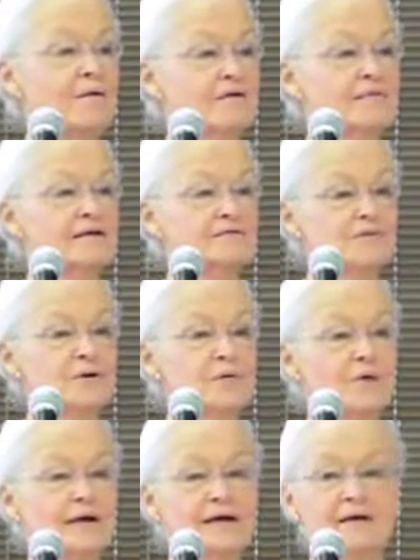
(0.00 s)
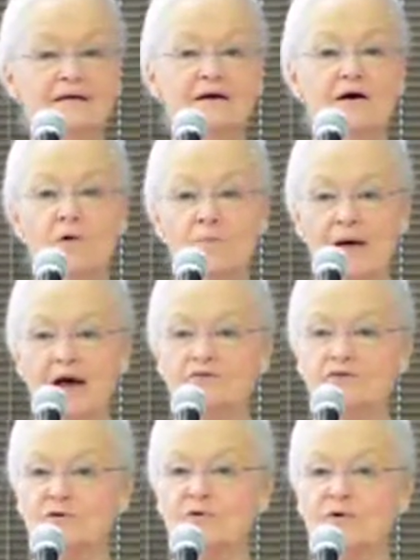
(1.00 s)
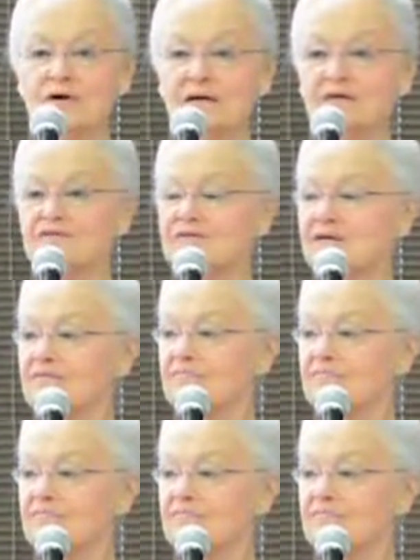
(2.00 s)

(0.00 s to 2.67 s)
are things going in El Paso?" And I said,